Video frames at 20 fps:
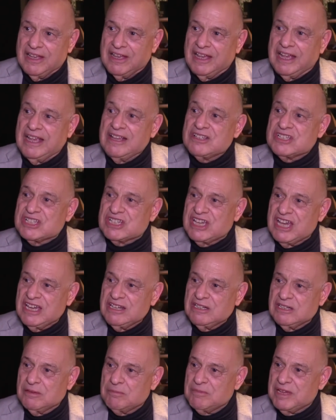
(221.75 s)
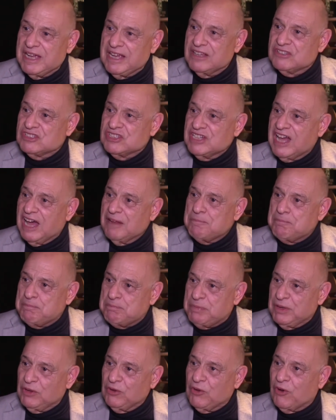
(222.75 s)
His kingdom is
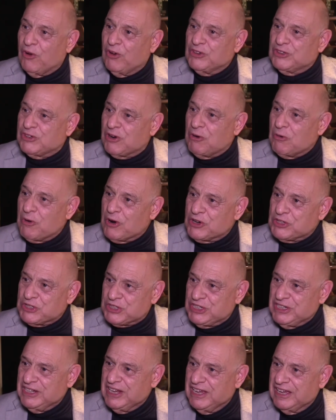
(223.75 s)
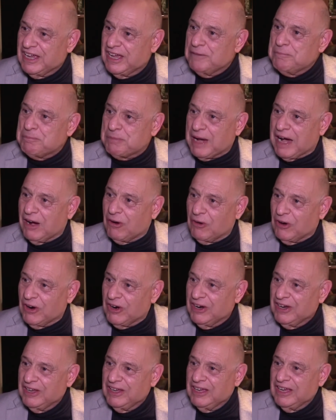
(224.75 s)
not built on coercion and power.
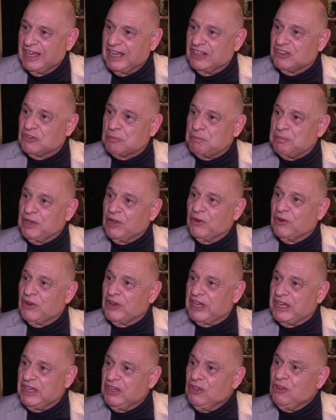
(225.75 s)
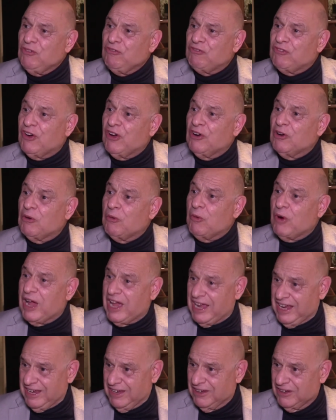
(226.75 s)
It's built on a little far
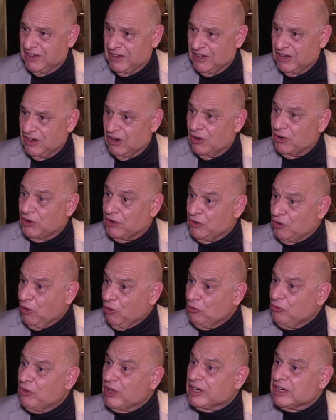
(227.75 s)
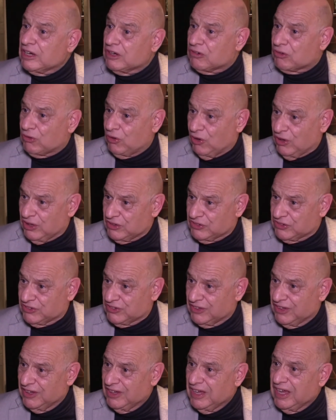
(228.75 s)
away, on an old rugged cross.
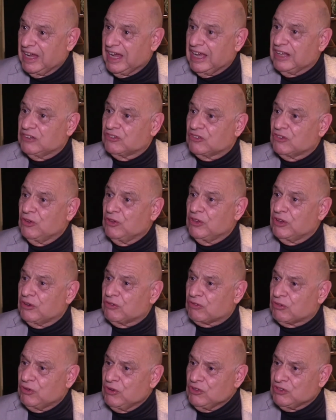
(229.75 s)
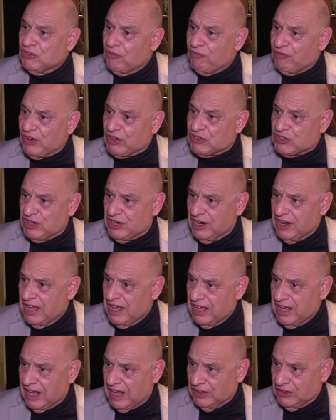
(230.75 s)
And so the crucifixion
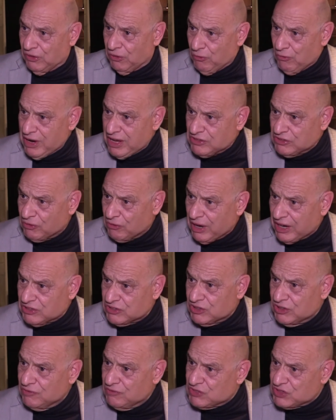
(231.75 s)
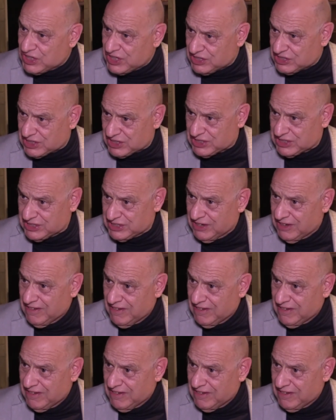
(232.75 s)
and the resurrection of Jesus,